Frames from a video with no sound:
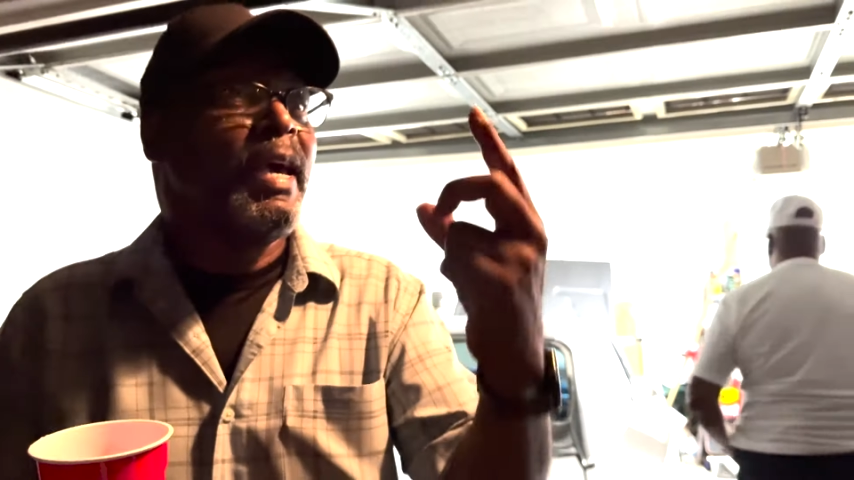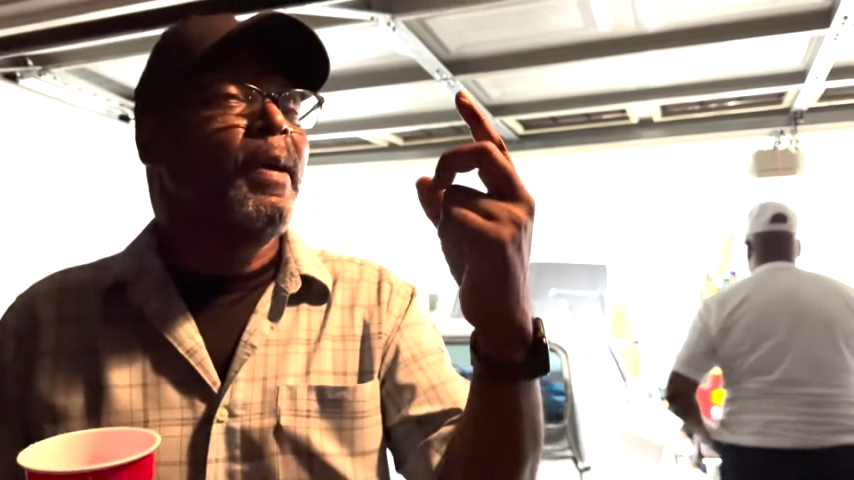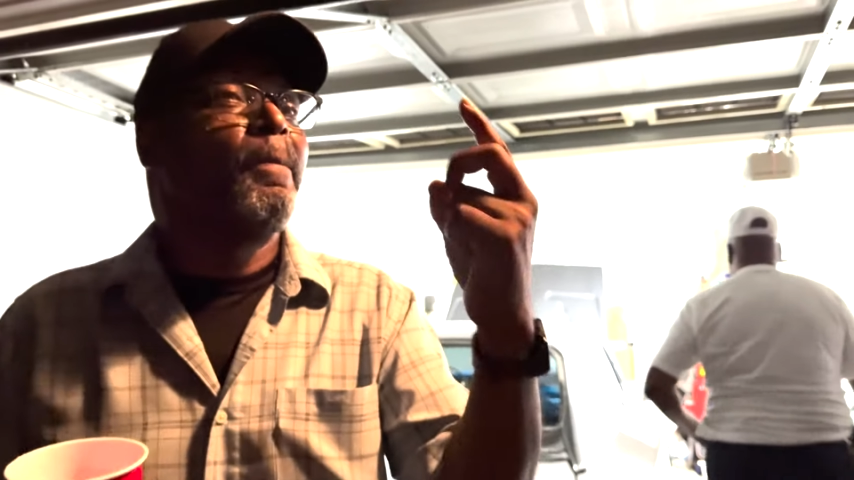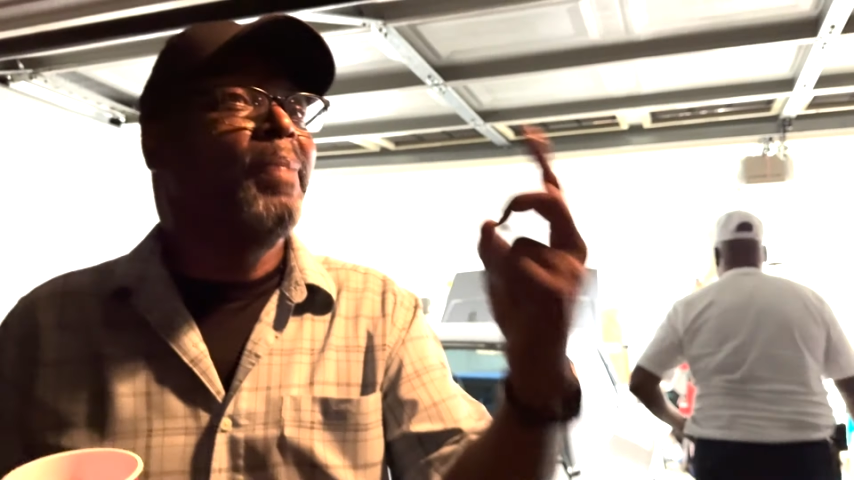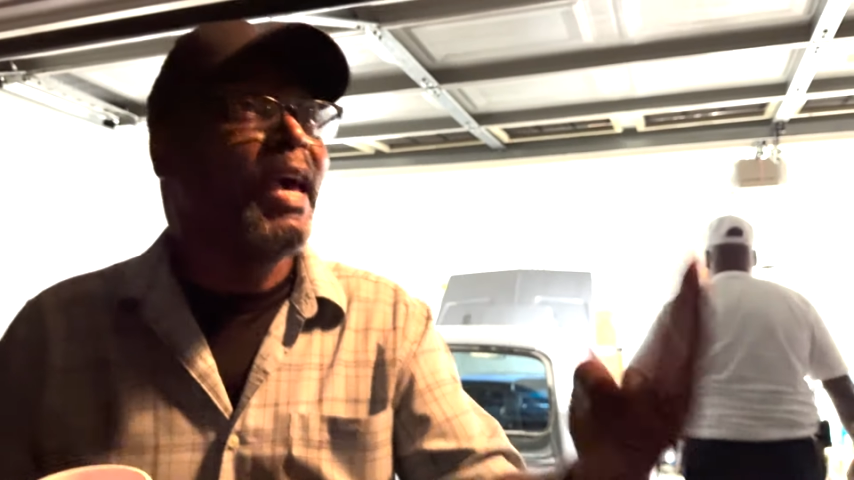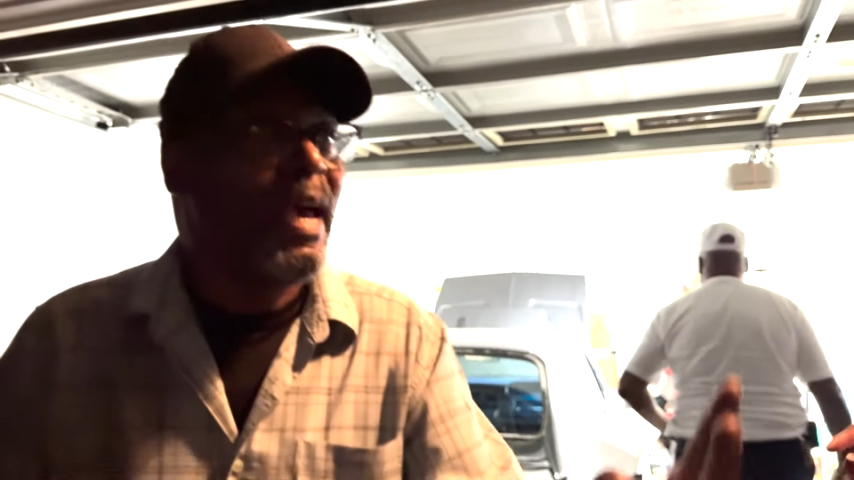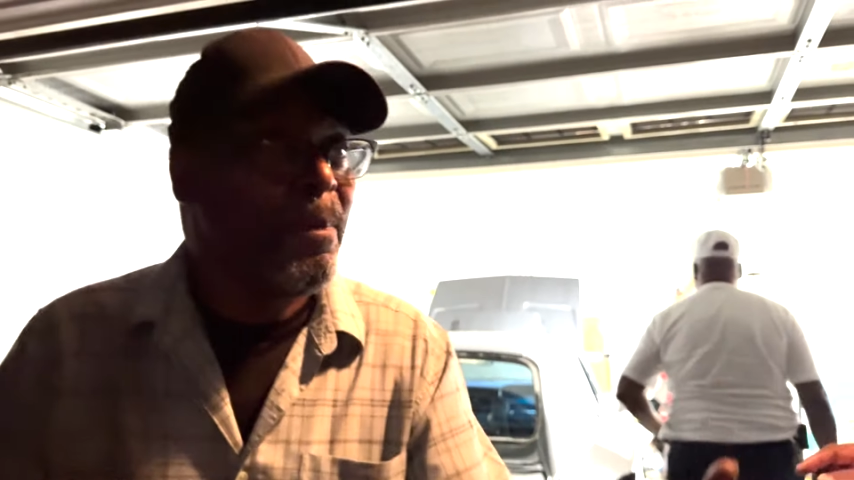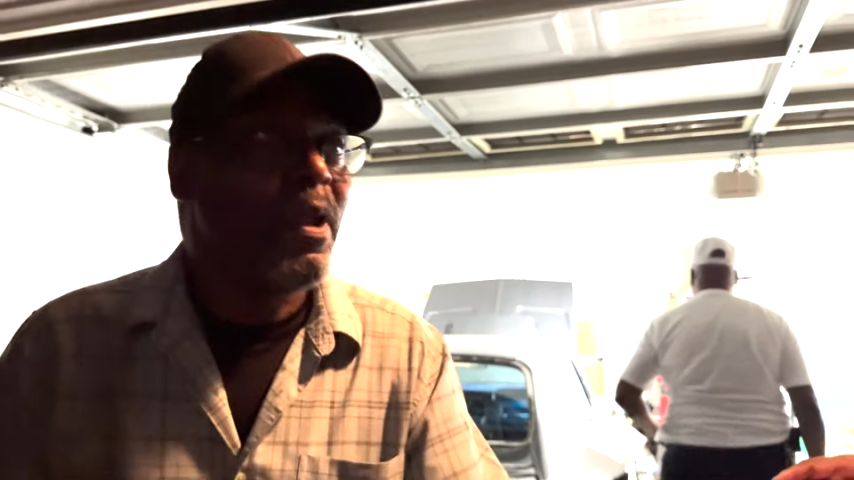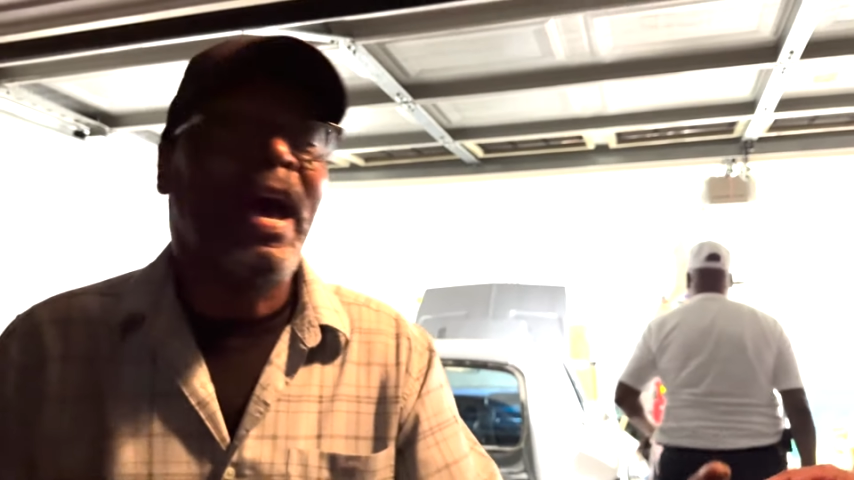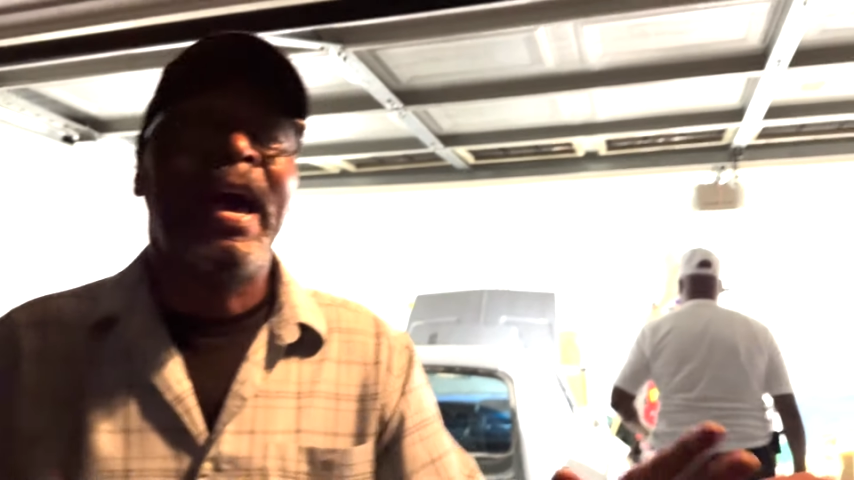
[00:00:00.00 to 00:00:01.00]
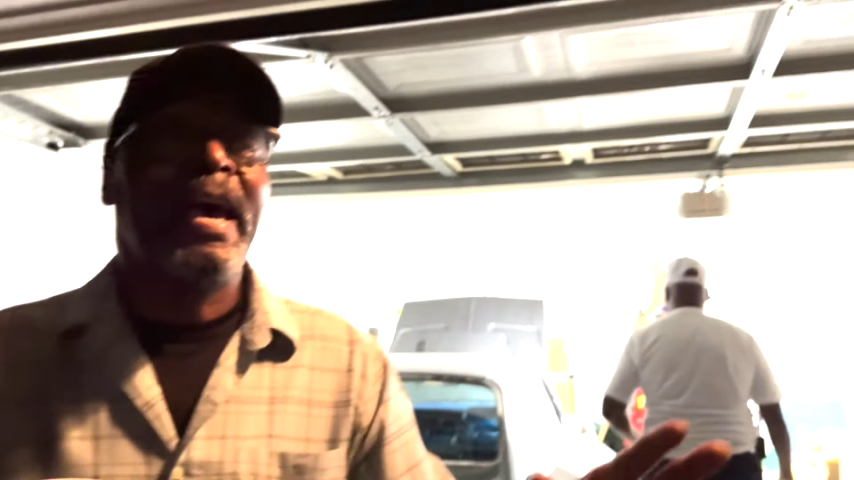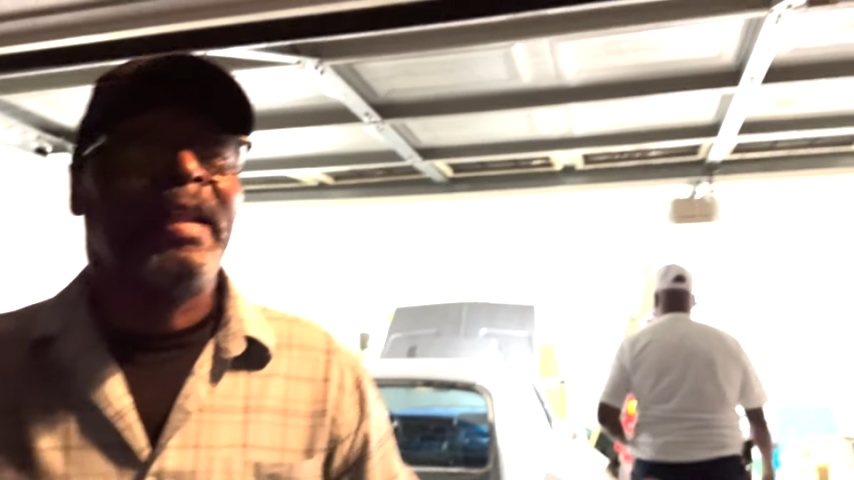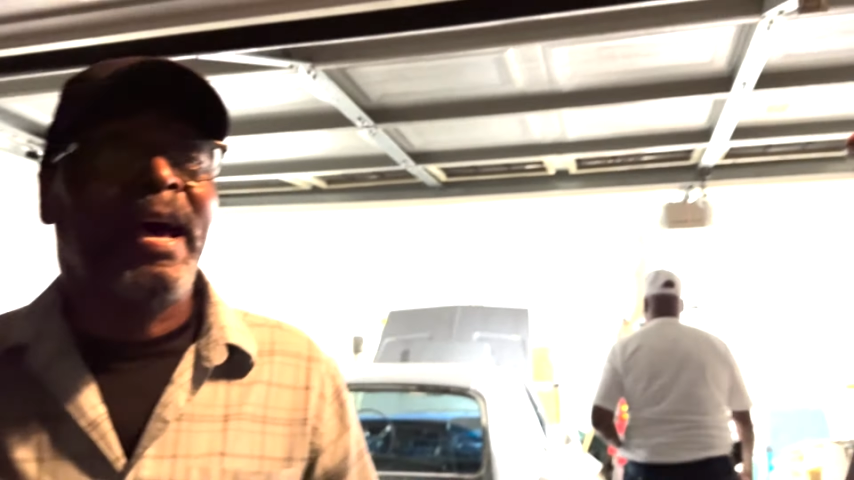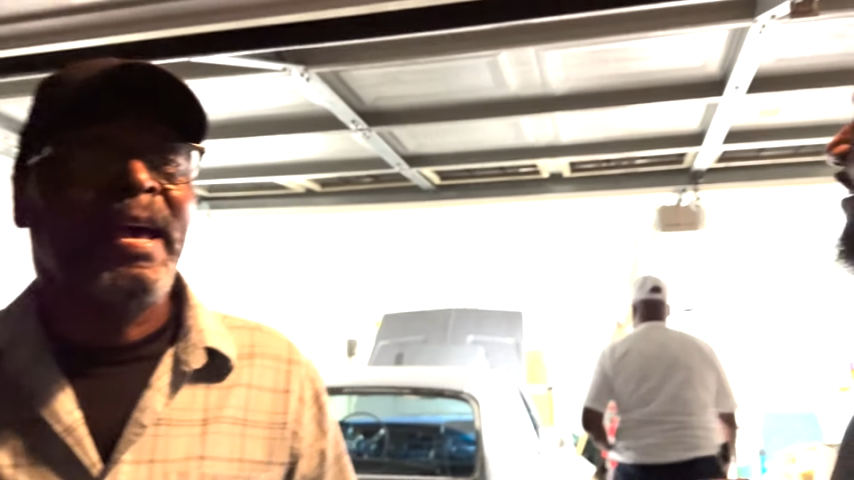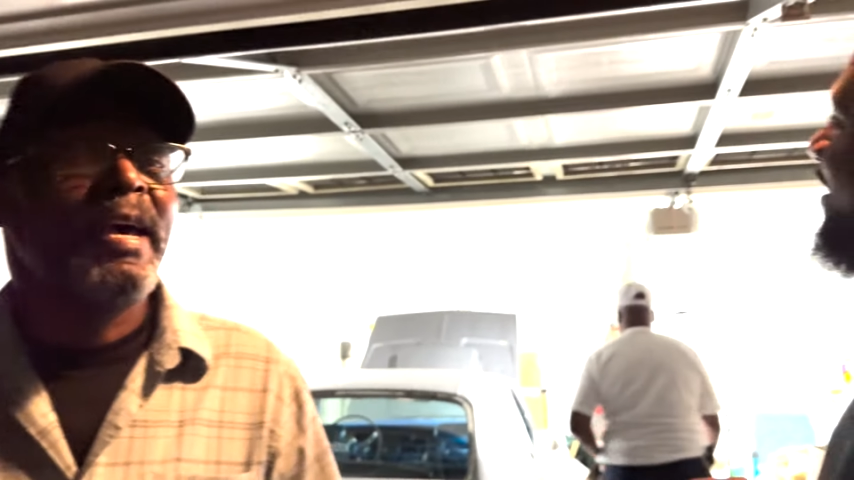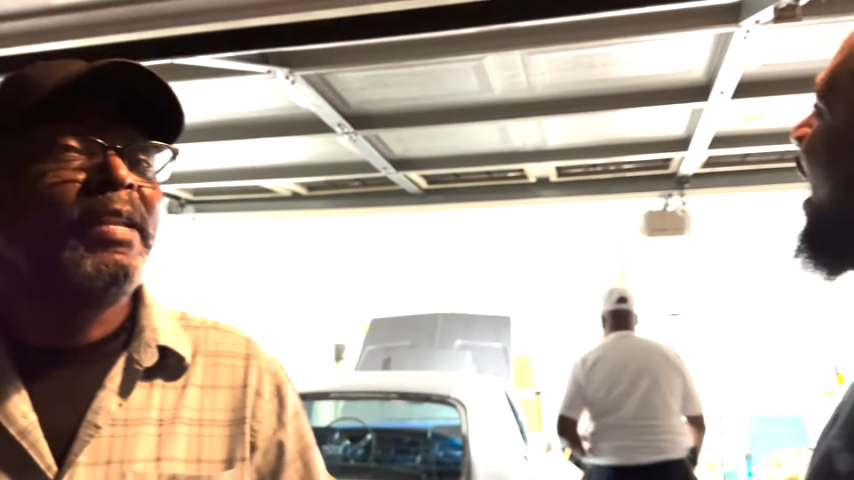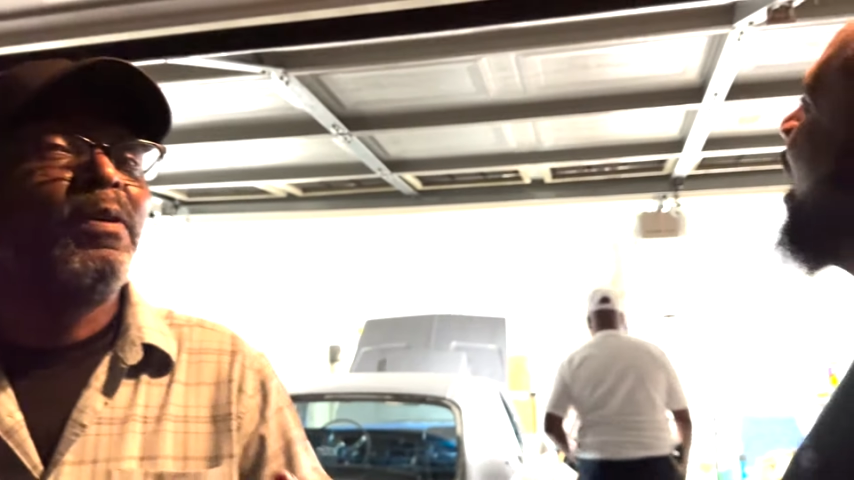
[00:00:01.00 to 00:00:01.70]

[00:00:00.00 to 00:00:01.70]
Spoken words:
had bad. I had no